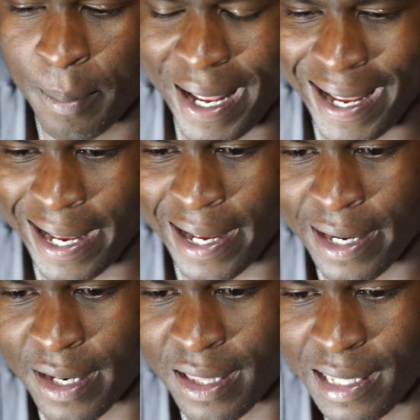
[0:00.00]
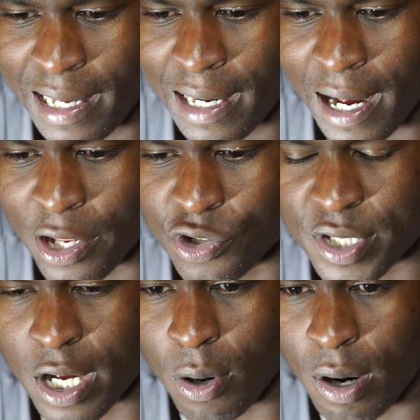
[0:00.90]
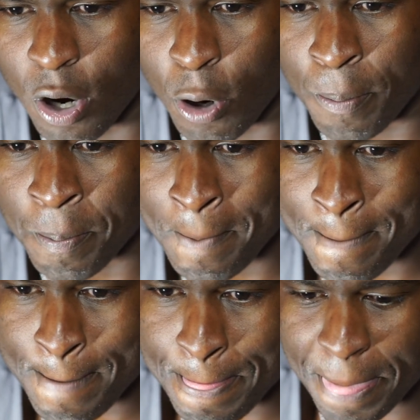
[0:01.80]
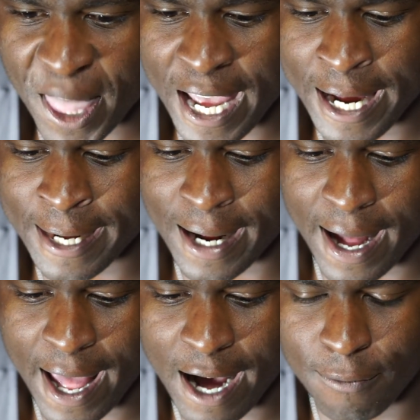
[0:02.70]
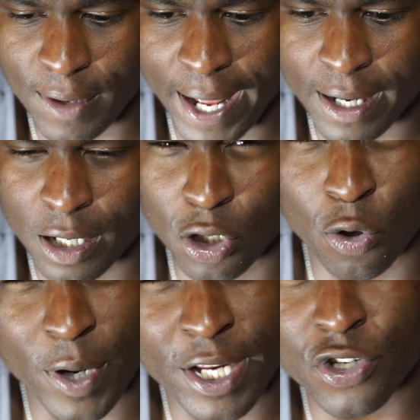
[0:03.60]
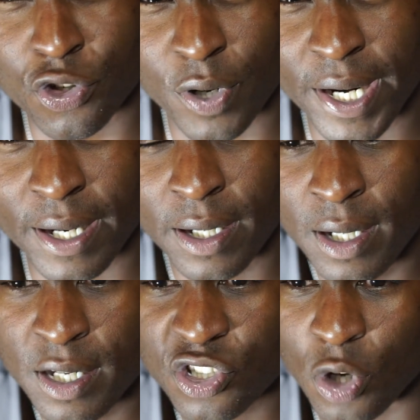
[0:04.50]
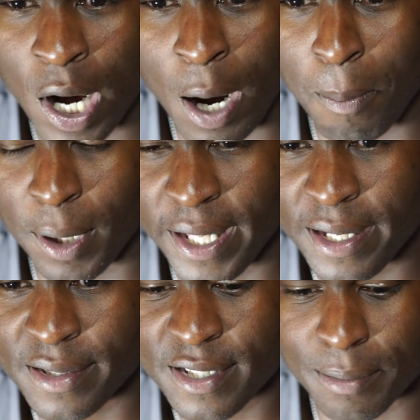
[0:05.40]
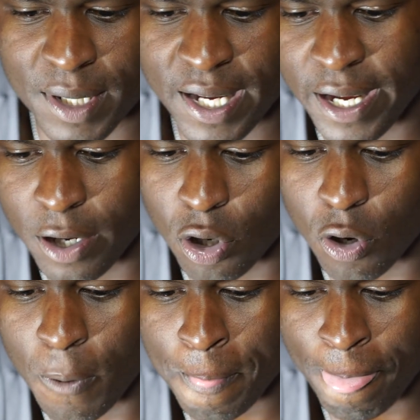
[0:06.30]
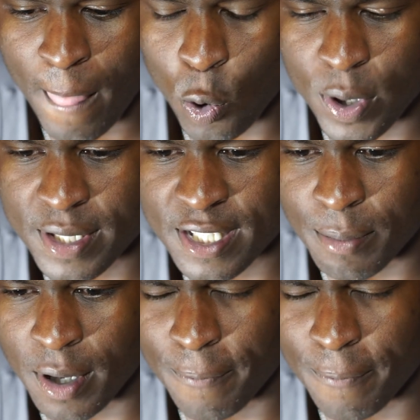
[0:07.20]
And then I usually go home, and I have like a green drink, so I'll blend some kale with some